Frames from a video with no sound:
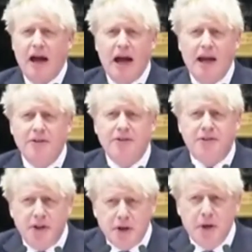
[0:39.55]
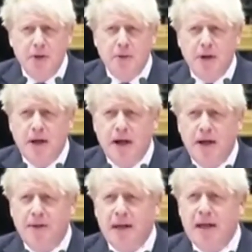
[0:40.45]
And to you,
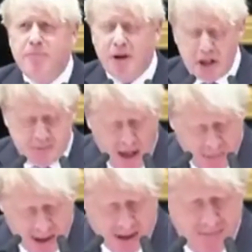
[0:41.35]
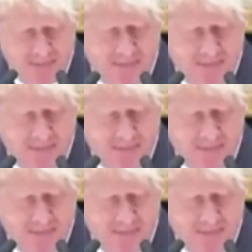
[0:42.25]
the British public,